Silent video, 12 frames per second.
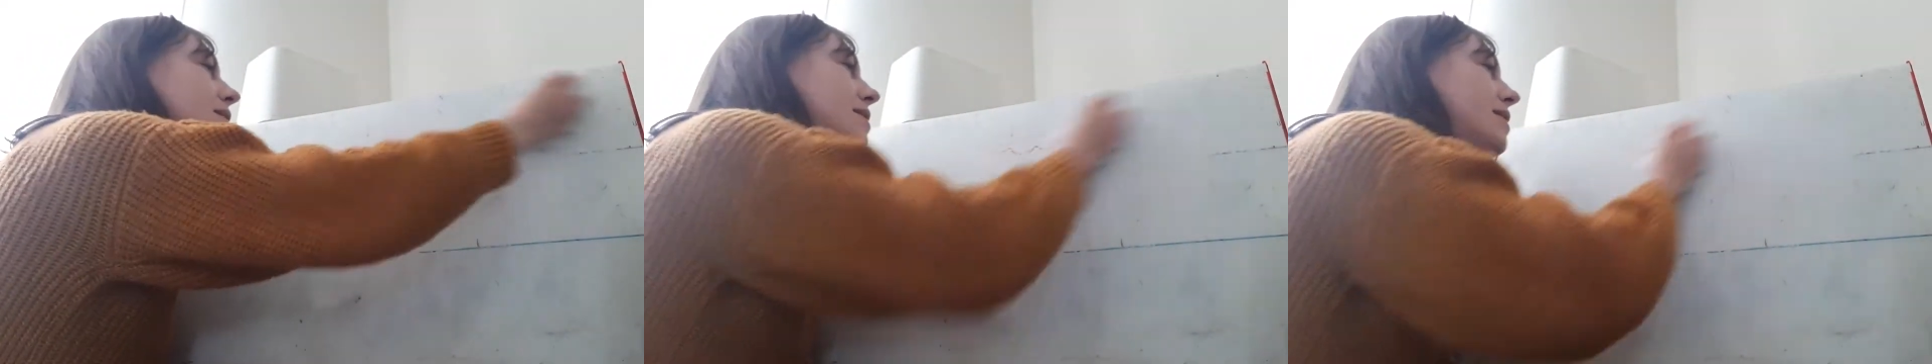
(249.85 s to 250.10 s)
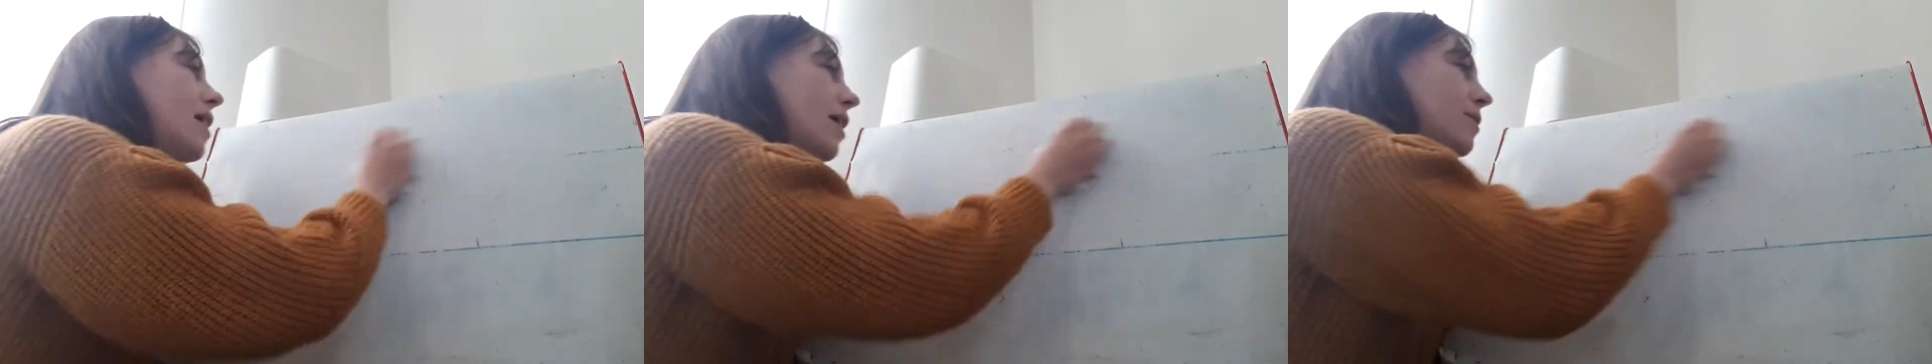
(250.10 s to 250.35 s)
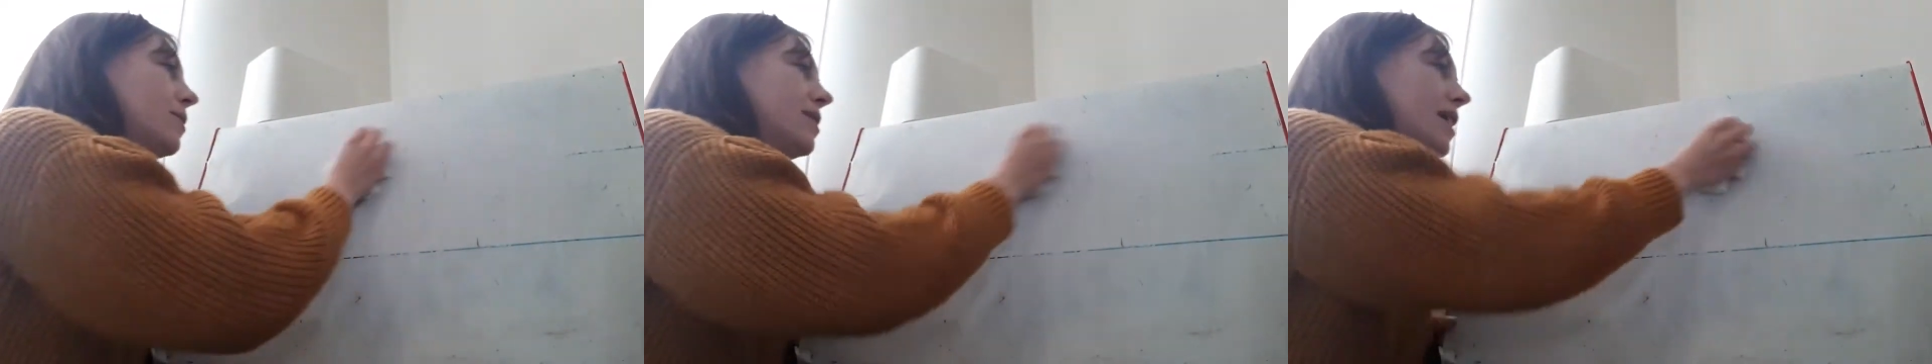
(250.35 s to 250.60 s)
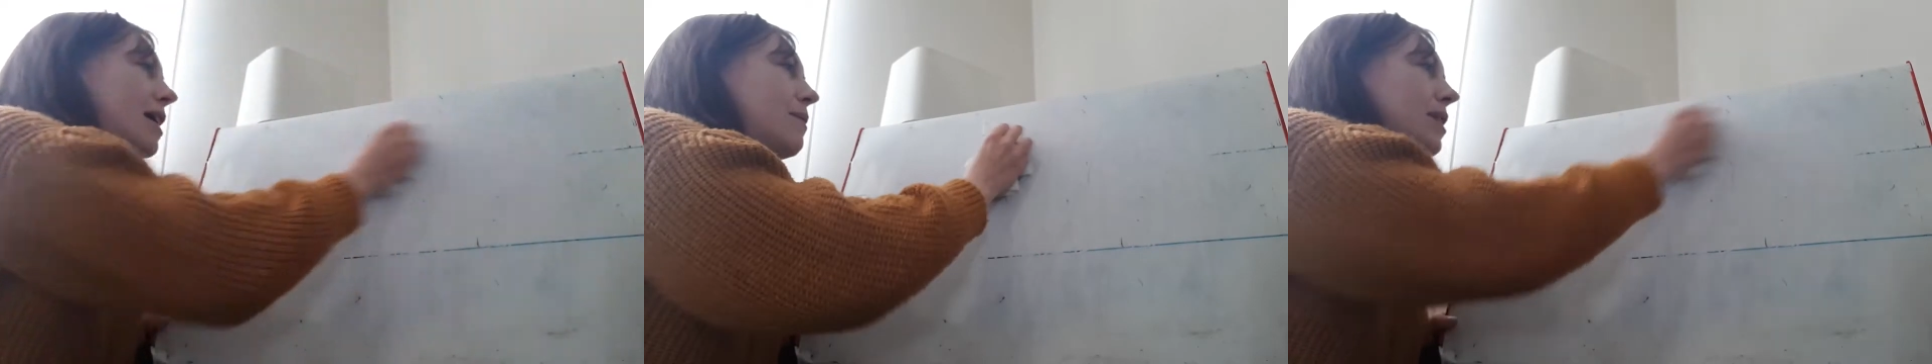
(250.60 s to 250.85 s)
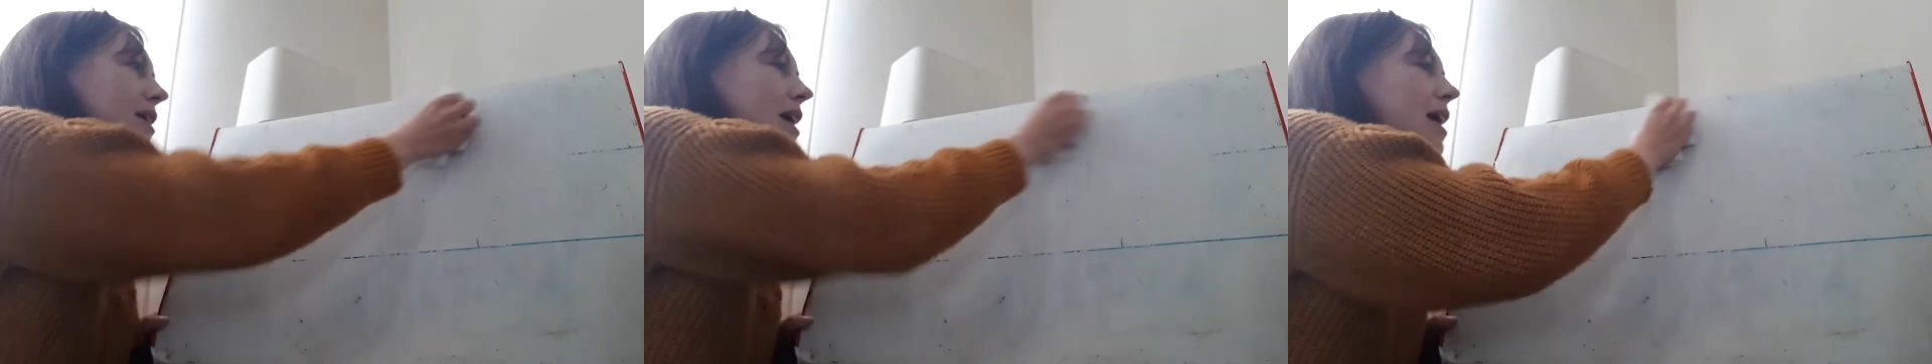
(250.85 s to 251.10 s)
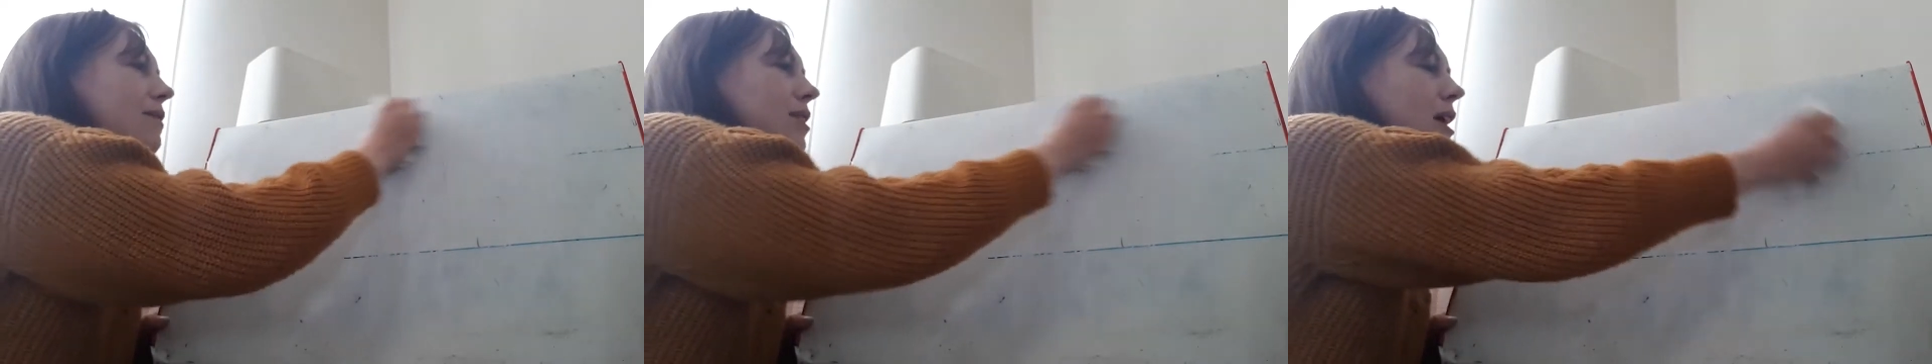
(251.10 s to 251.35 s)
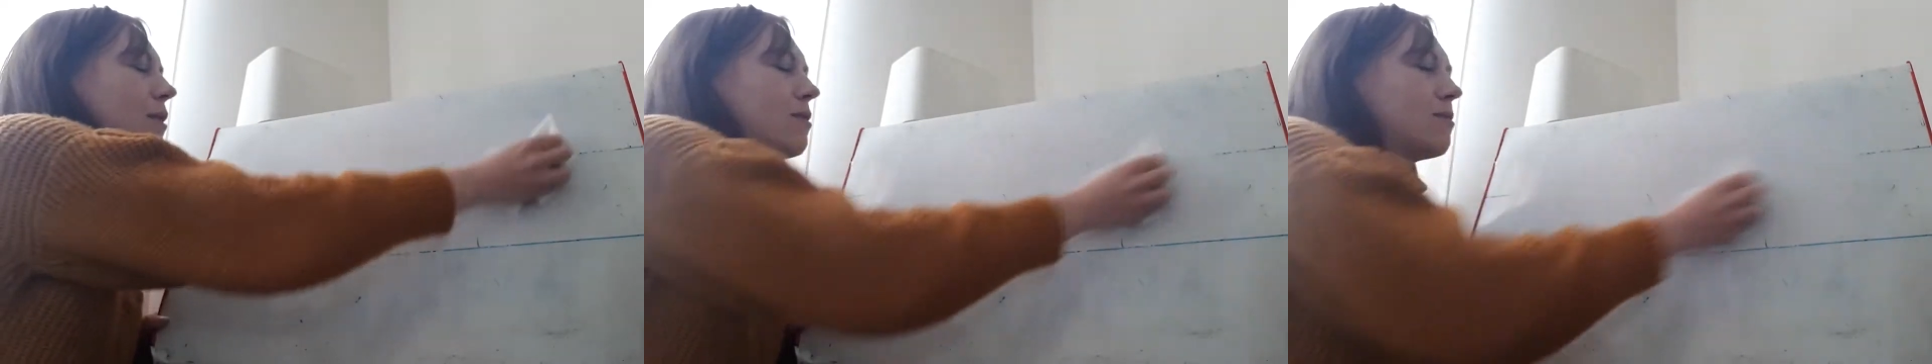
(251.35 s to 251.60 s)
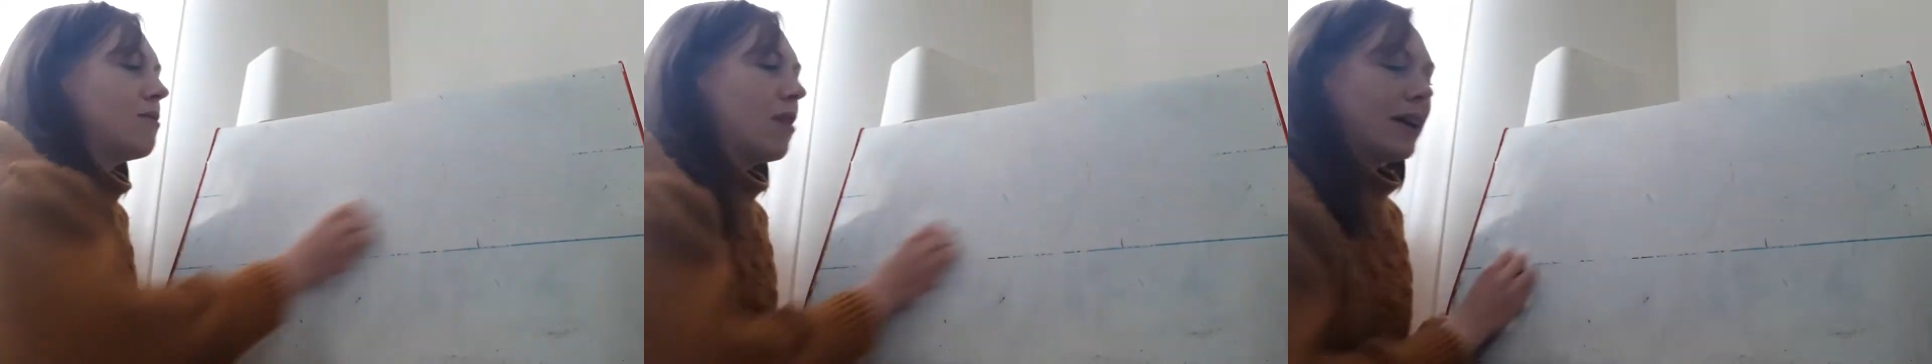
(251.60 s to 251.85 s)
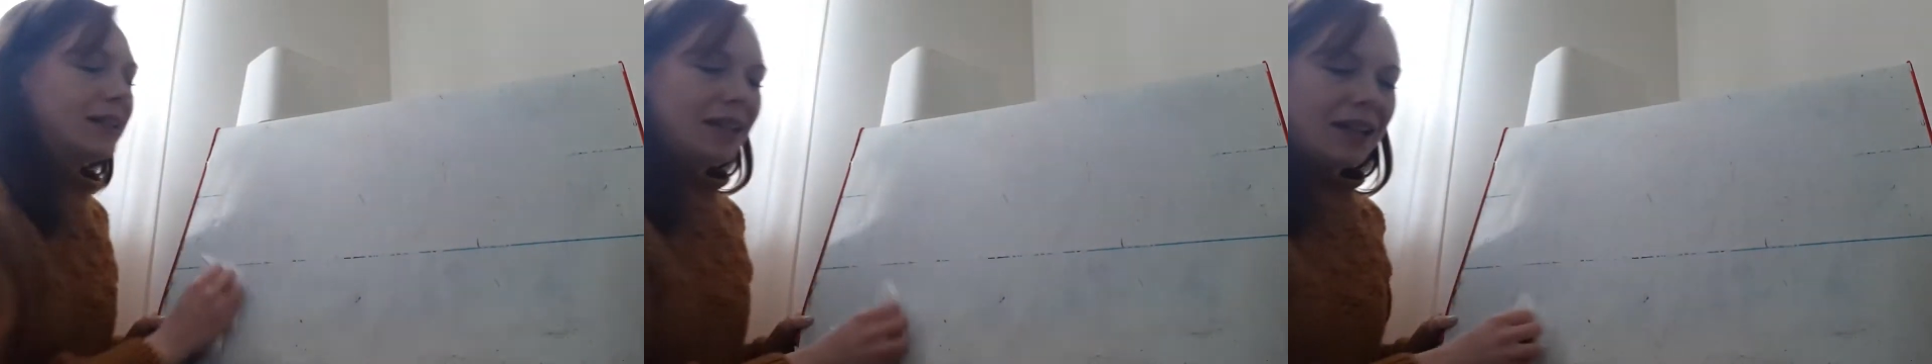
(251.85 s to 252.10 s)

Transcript: So now we're going to have a go at writing